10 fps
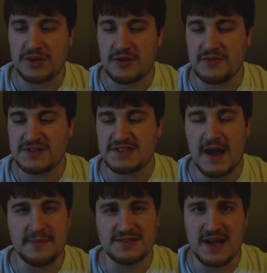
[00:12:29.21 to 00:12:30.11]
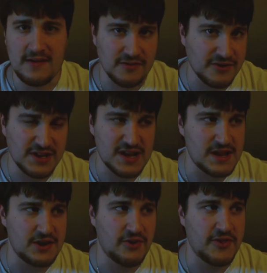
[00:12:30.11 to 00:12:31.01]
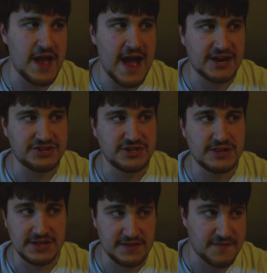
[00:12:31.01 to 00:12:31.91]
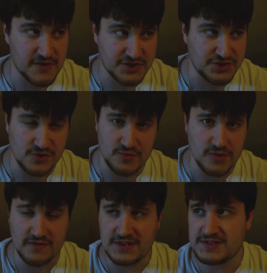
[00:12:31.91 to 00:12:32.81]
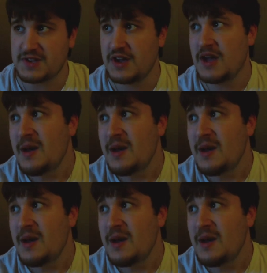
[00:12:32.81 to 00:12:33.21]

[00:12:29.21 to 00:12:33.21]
You know, this time he's not really getting in on the action like the first two movies.